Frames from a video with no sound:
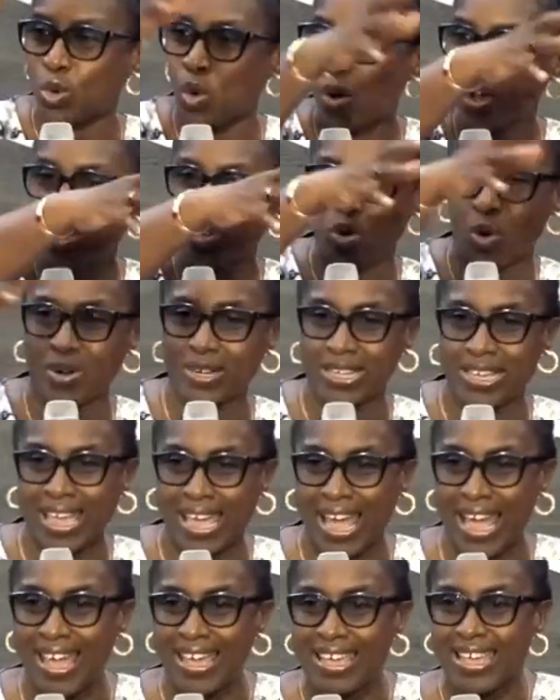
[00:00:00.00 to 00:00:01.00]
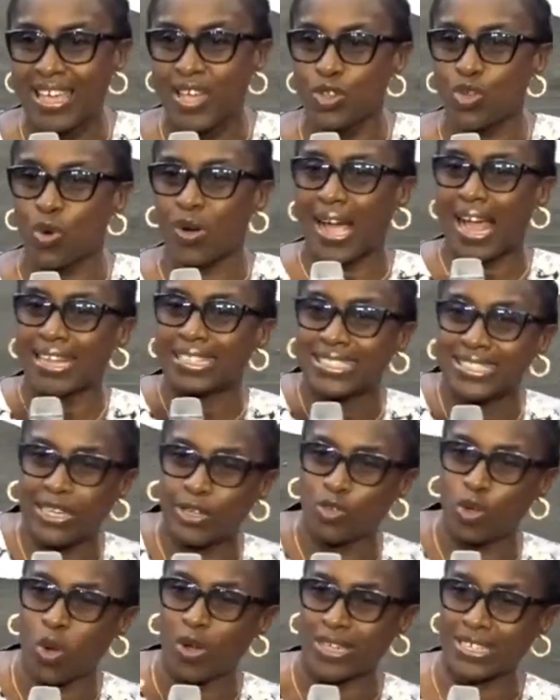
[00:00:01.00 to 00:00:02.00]
going on here. You can't
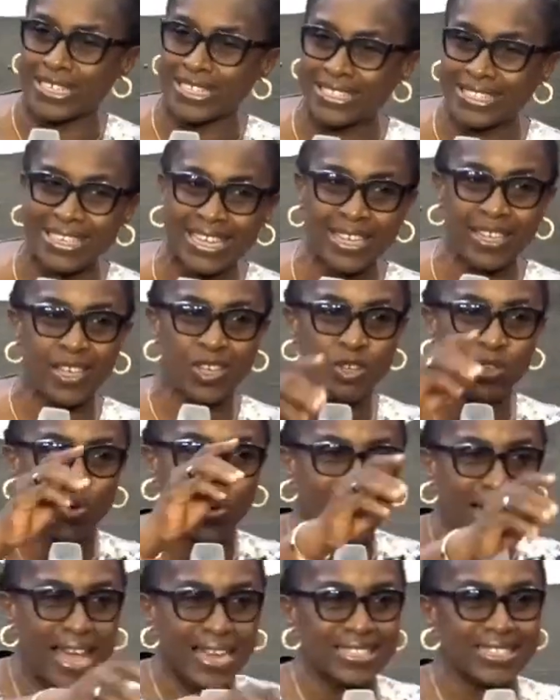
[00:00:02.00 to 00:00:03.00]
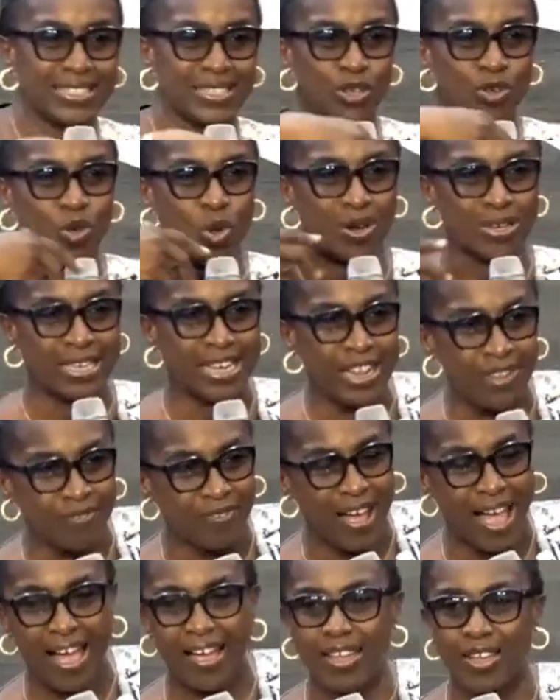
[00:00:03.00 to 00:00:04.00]
see your kidney, you can't see your
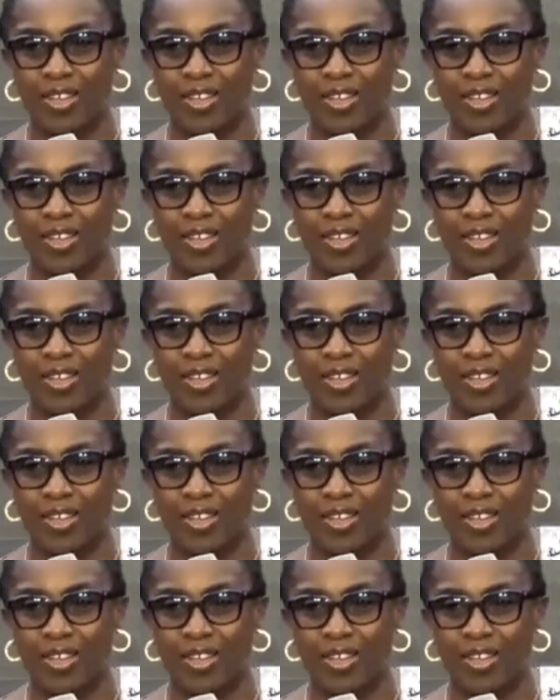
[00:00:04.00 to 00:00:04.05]
liver,